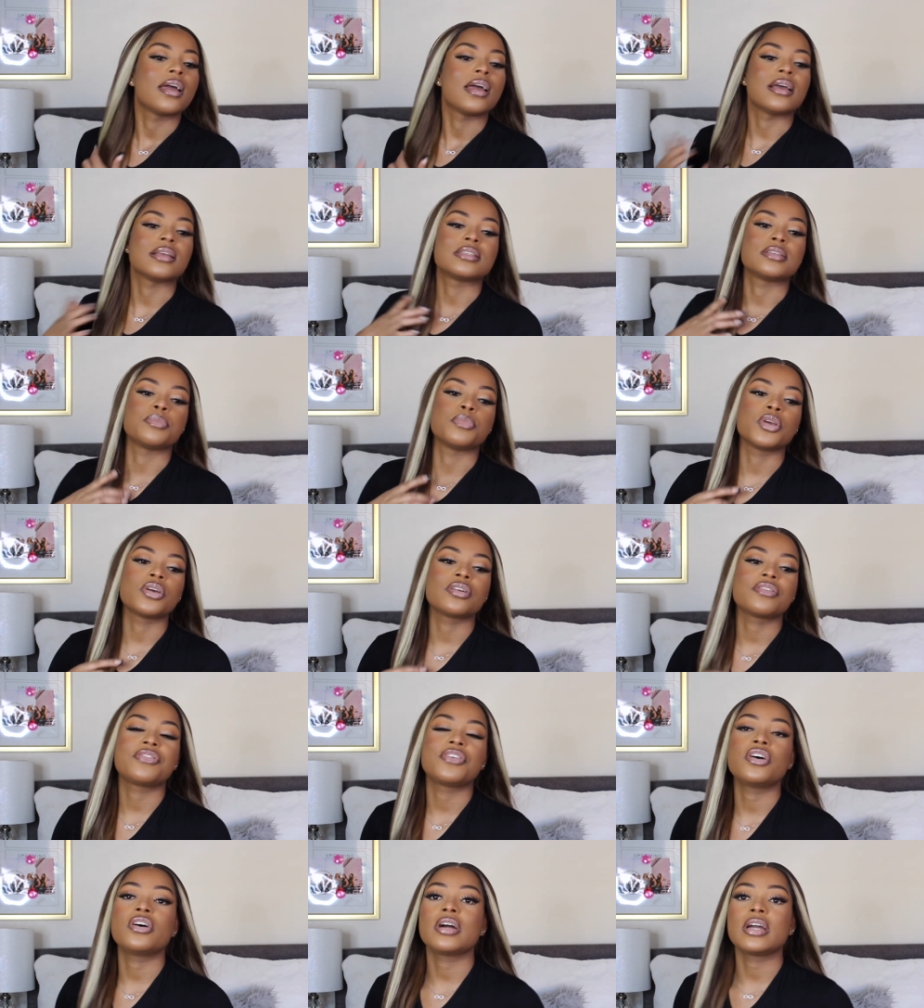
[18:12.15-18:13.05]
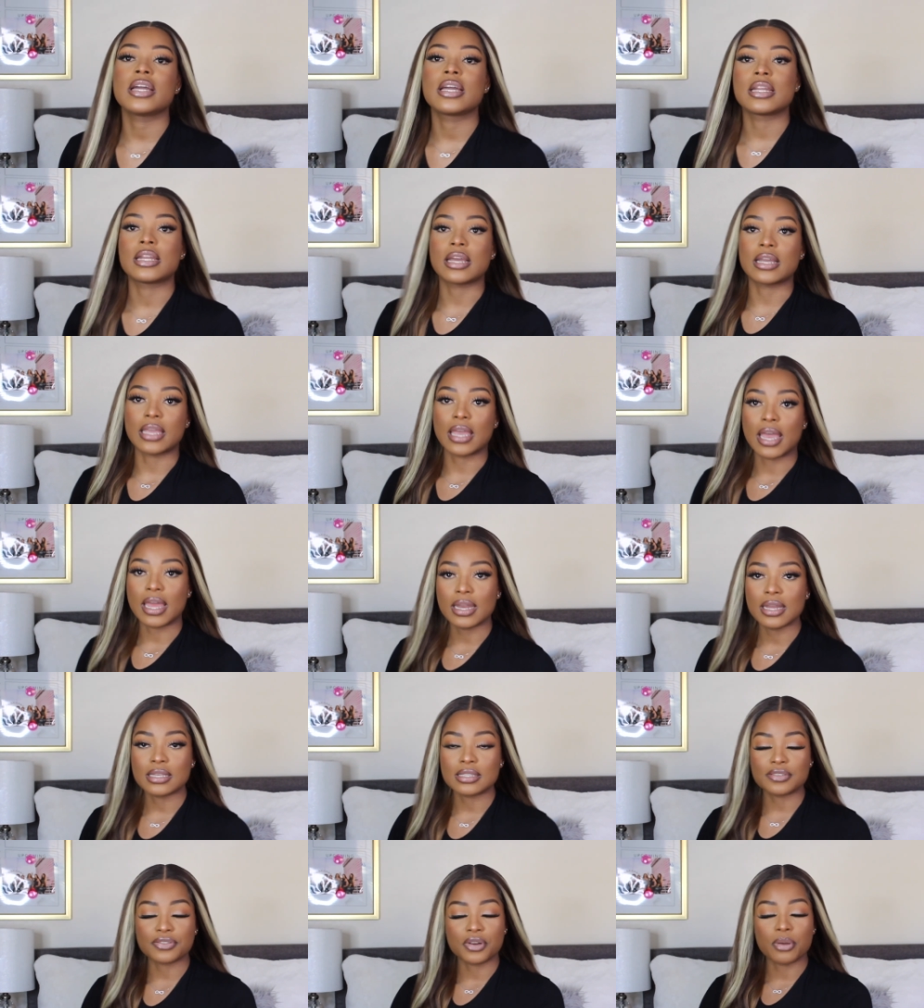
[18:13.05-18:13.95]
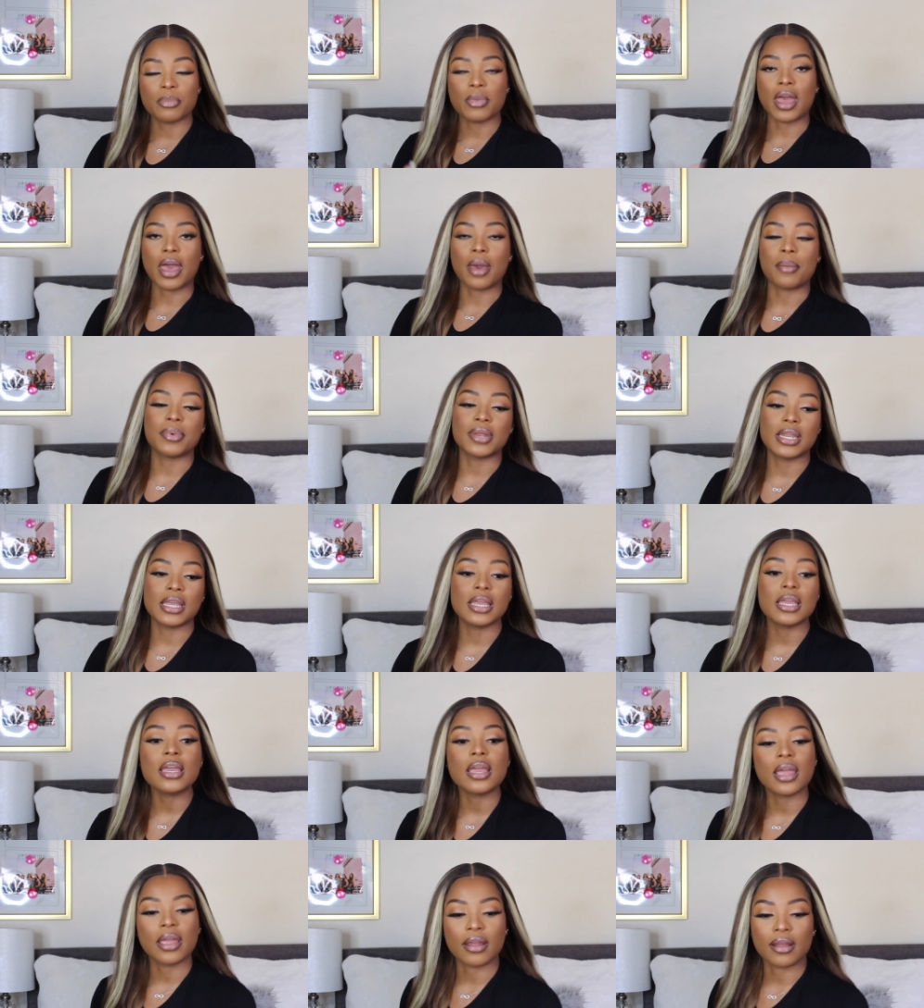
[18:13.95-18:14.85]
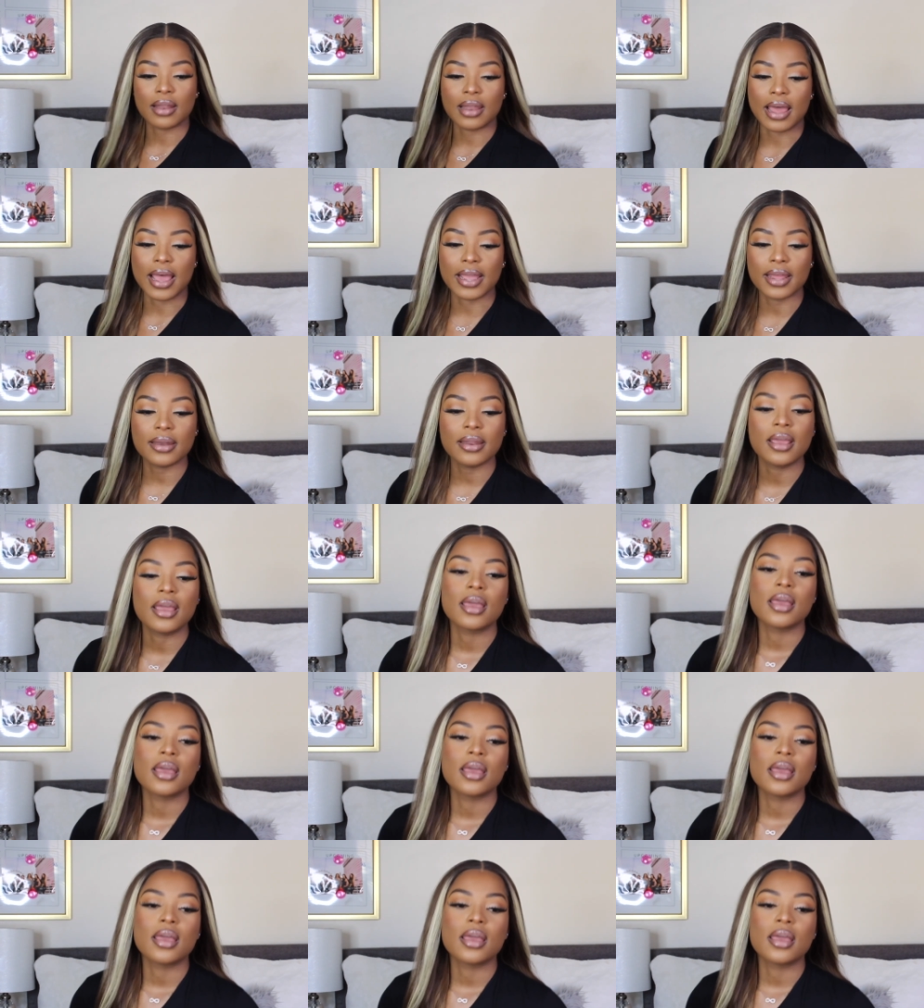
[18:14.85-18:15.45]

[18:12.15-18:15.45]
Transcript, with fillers: it's beautiful and again it's from ebony hairline